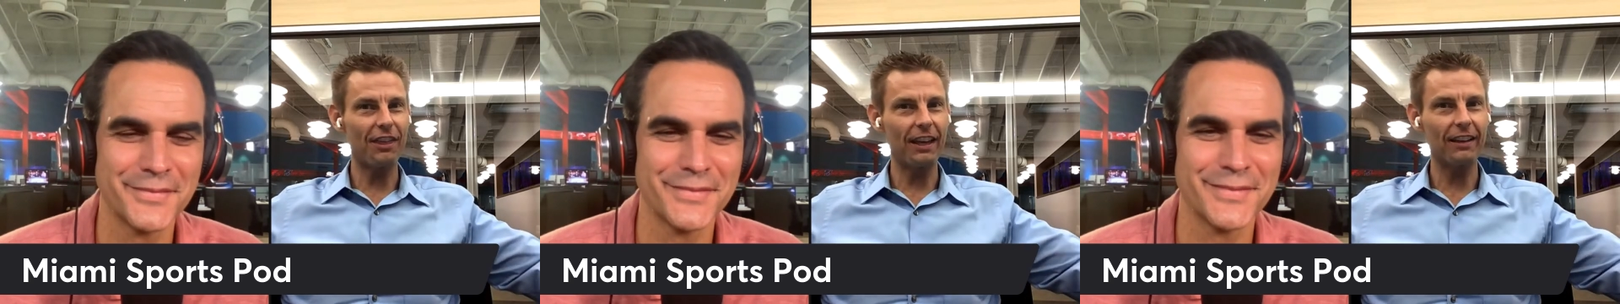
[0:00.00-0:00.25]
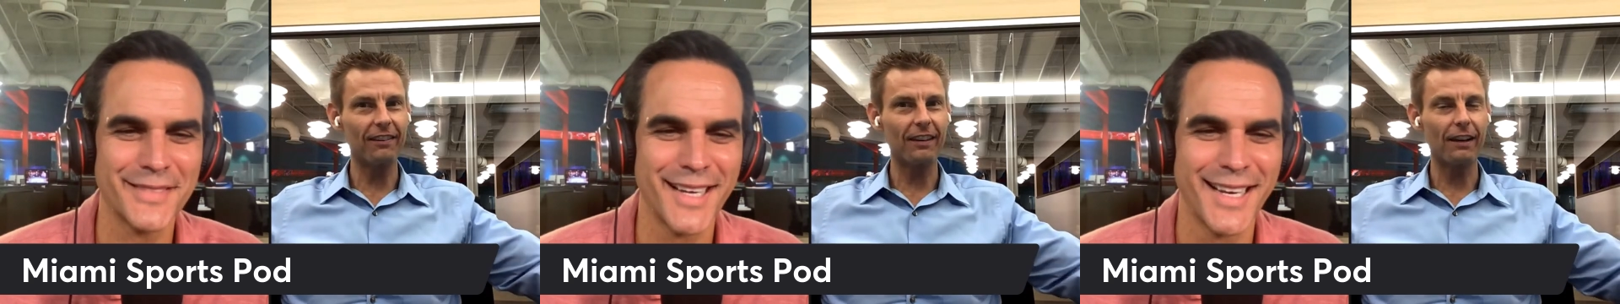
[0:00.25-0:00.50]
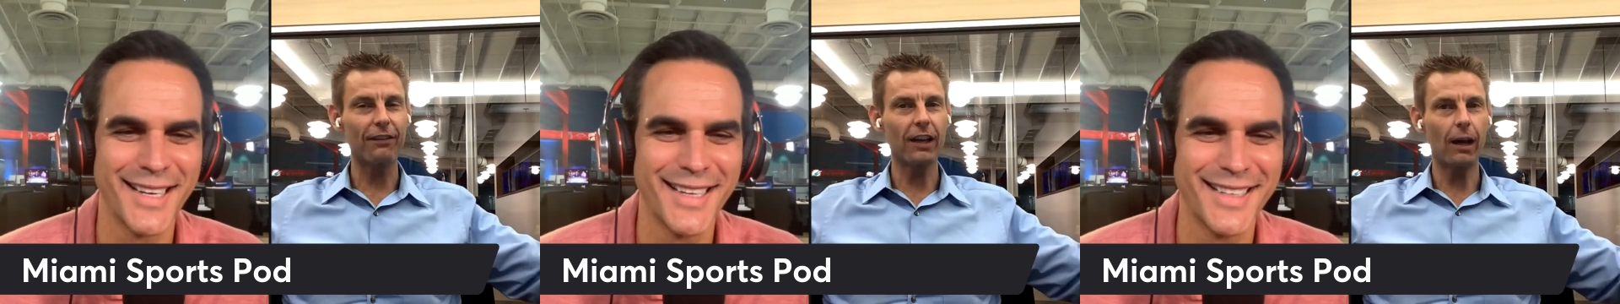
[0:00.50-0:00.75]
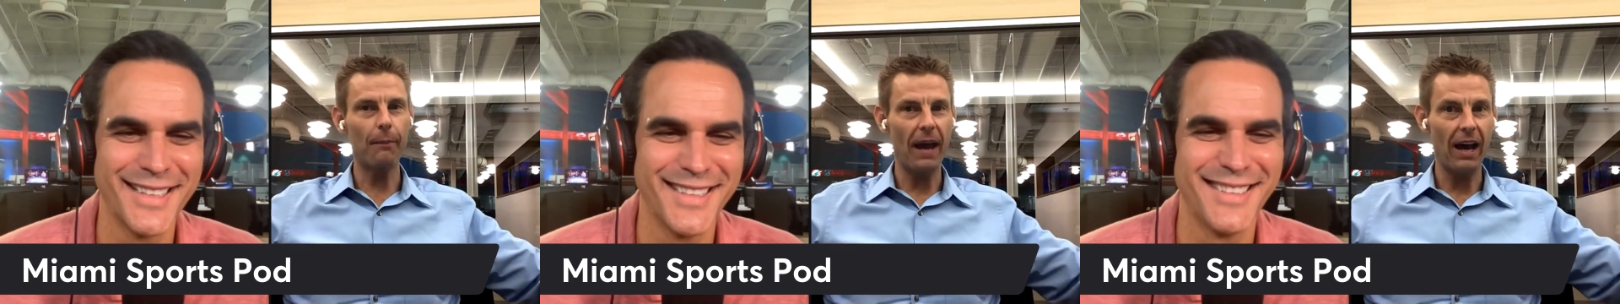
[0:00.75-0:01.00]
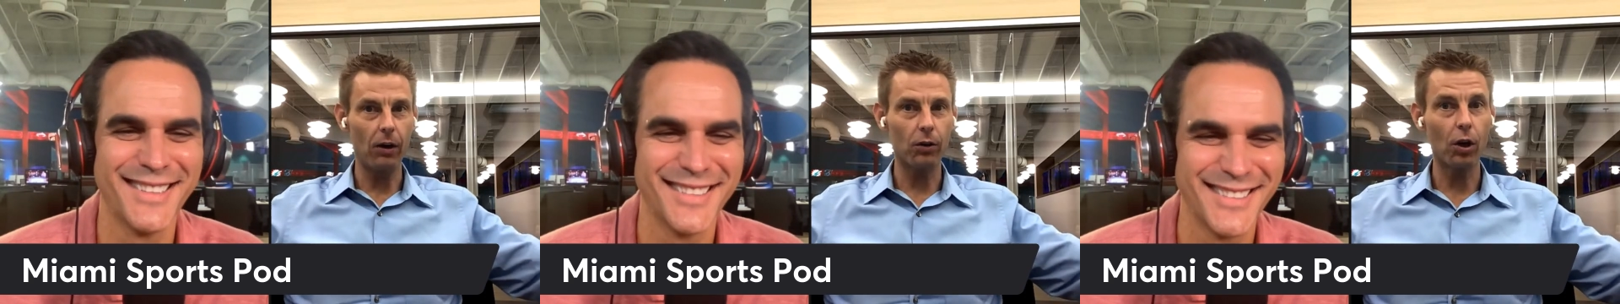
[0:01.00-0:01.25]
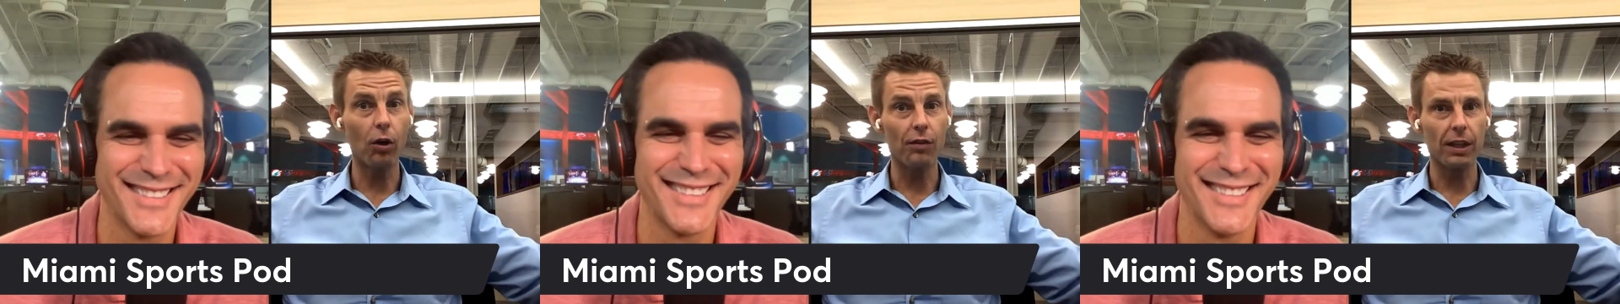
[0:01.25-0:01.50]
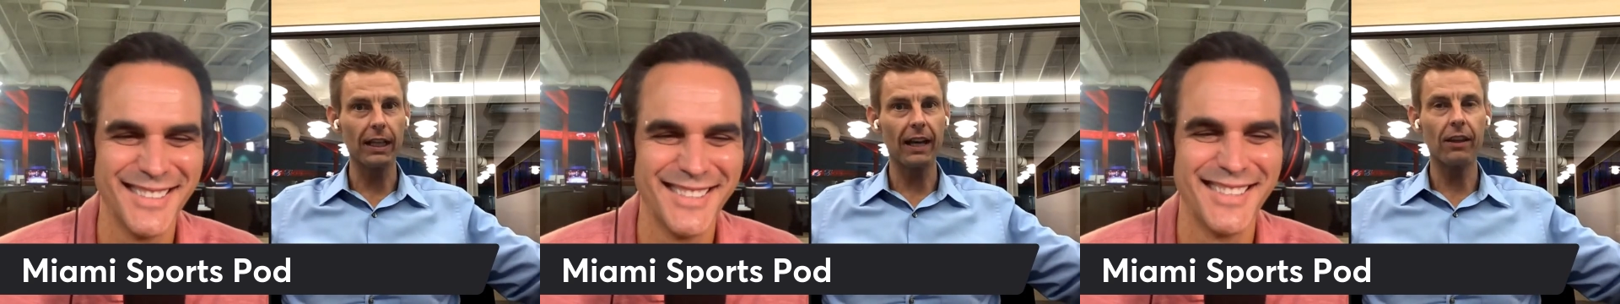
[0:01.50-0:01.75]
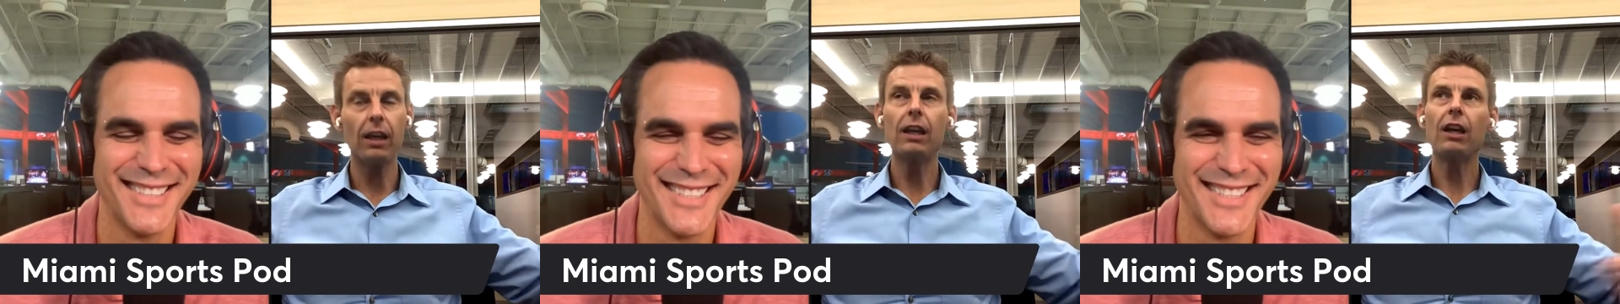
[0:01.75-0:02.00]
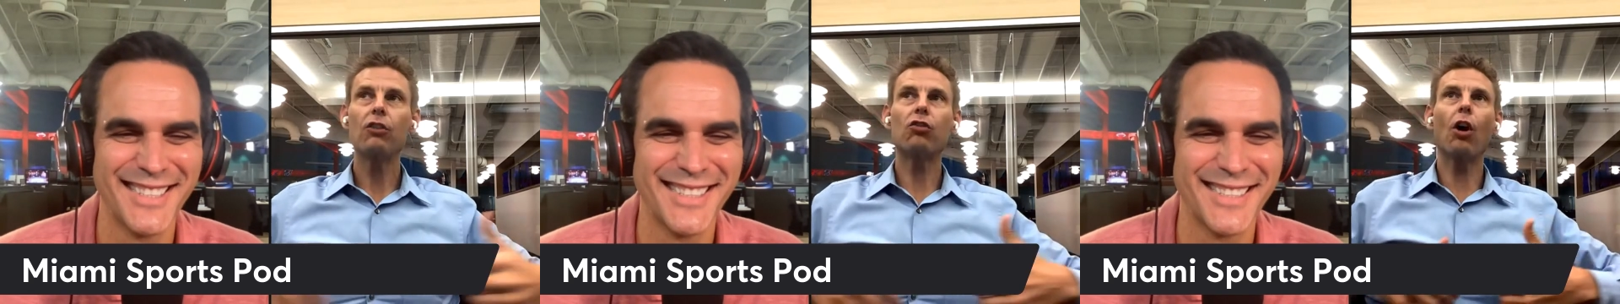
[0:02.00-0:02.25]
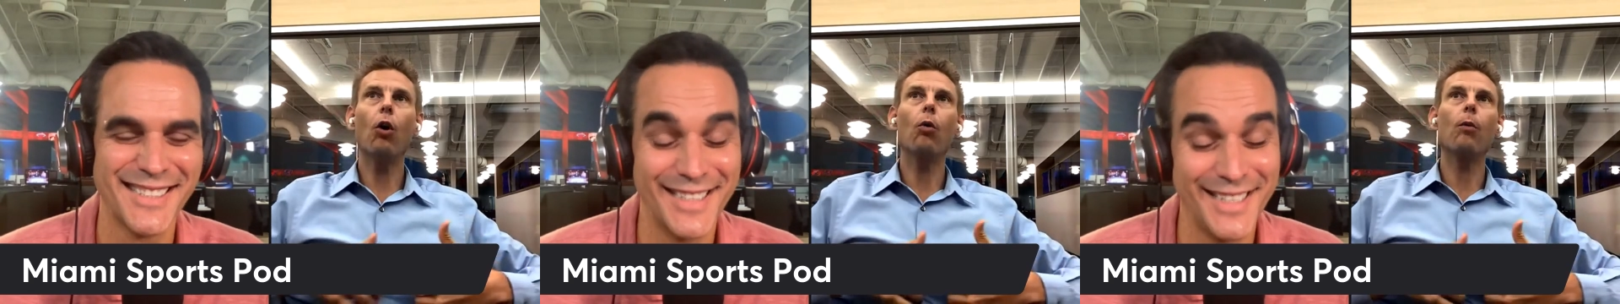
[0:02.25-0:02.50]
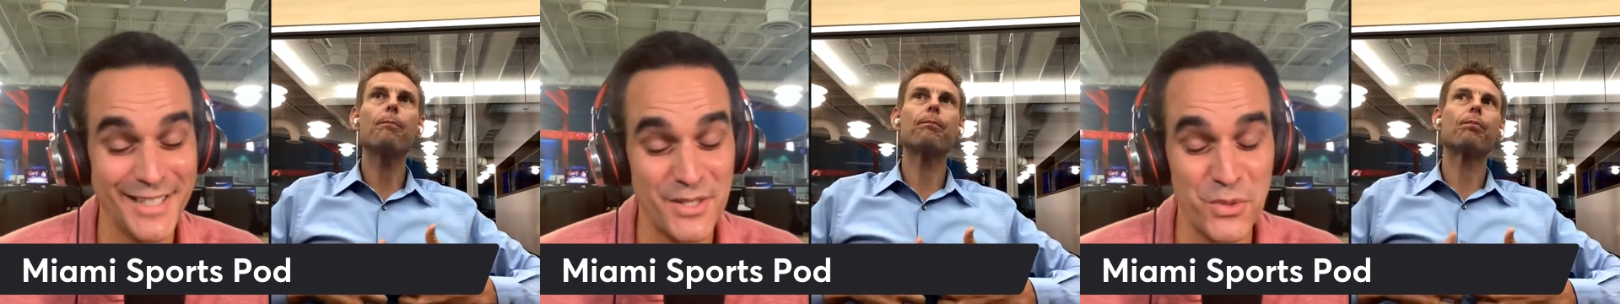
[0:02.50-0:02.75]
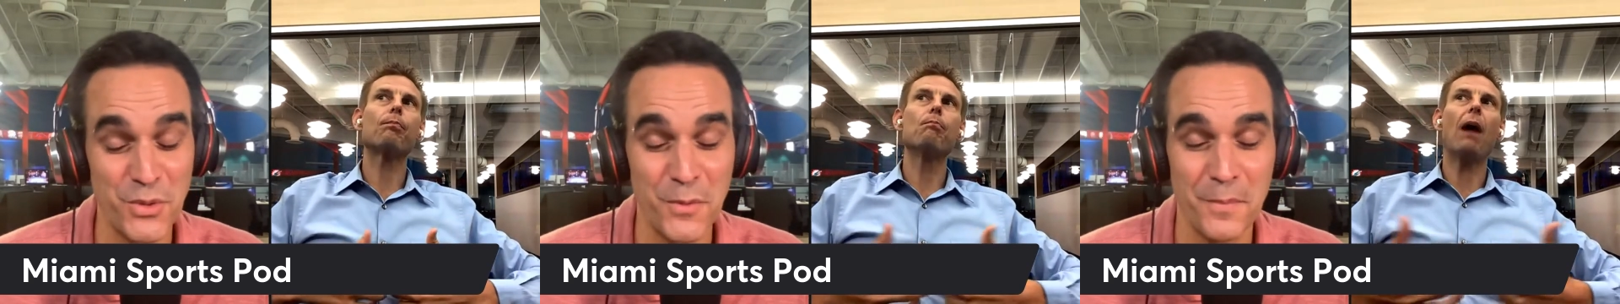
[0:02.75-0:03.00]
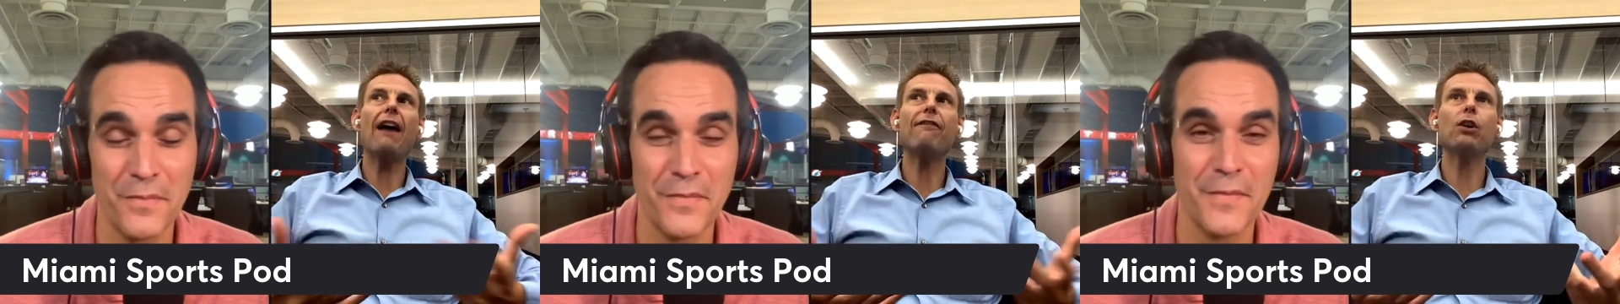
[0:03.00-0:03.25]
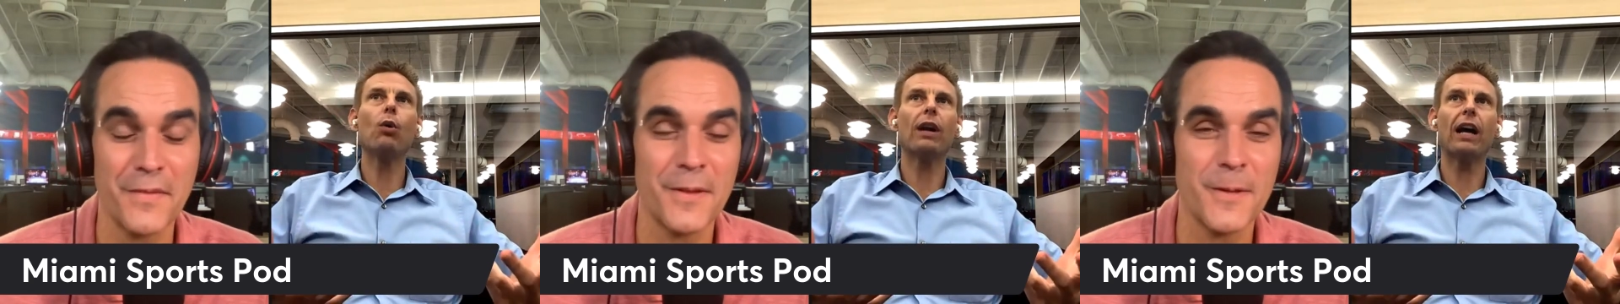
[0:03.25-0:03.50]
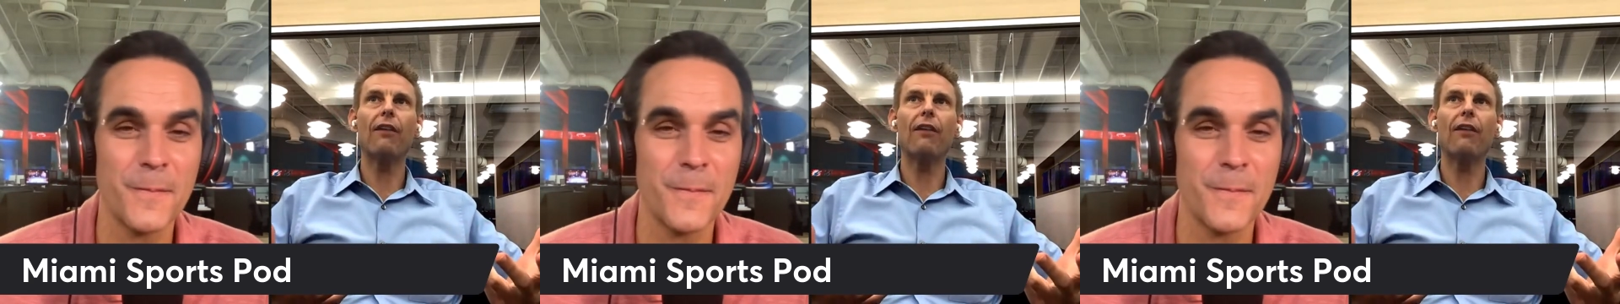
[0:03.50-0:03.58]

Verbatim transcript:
Speaker 1: things that have come out over the last. So that's true. My view on